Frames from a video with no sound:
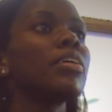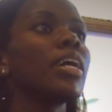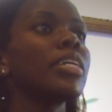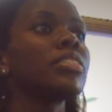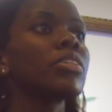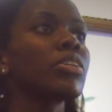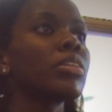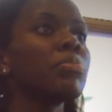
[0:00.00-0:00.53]
I
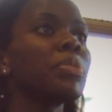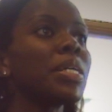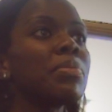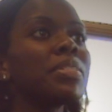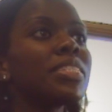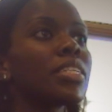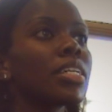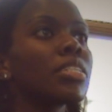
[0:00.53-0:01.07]
started a
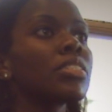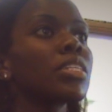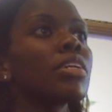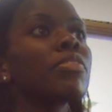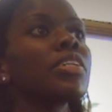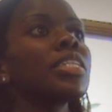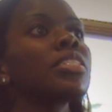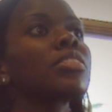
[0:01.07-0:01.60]
babysitting
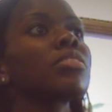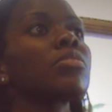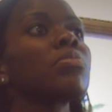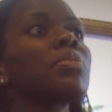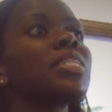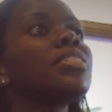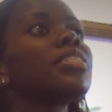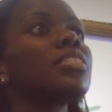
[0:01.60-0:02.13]
service with
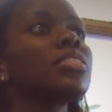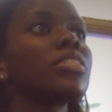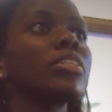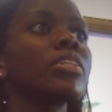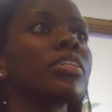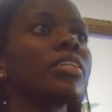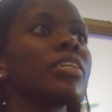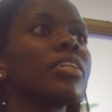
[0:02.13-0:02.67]
my
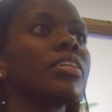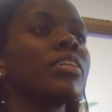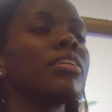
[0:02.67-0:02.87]
sister.